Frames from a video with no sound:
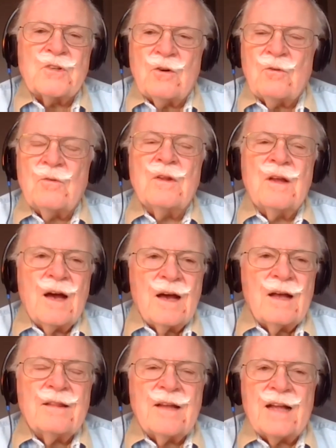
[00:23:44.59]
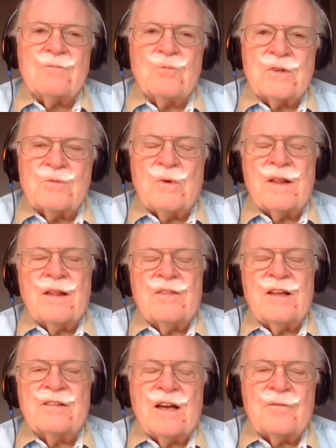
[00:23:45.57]
So that was one of the
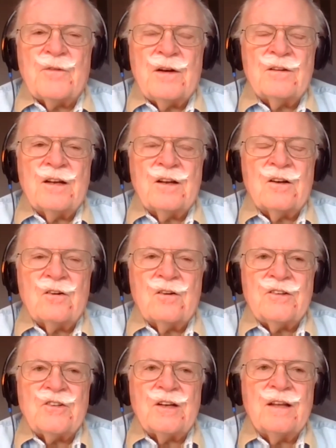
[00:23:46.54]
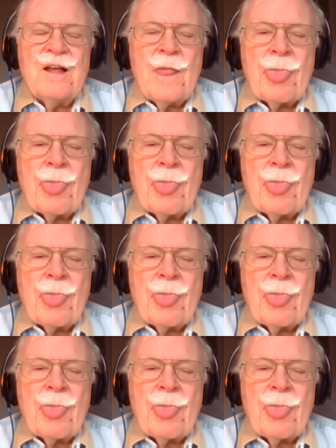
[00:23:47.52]
things I found encouraging.